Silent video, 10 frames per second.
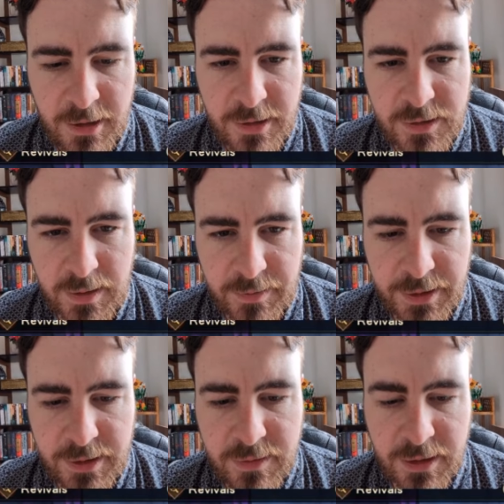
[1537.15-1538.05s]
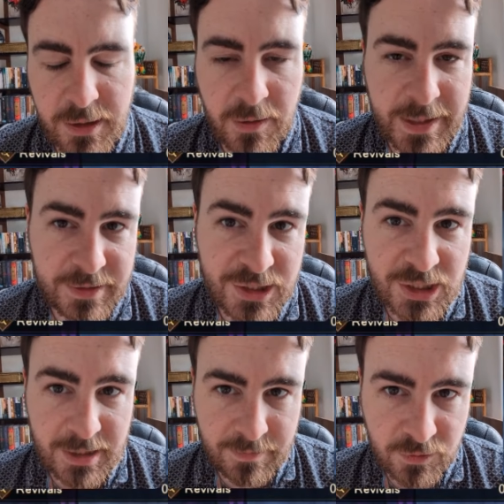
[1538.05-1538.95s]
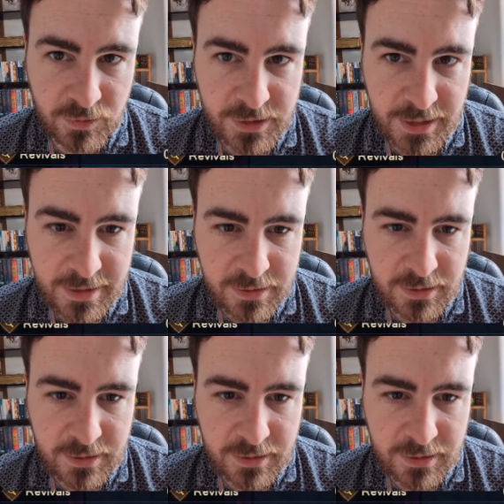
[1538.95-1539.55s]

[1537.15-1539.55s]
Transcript: So what I'm going to do, I'm going to go ahead and skip through to the end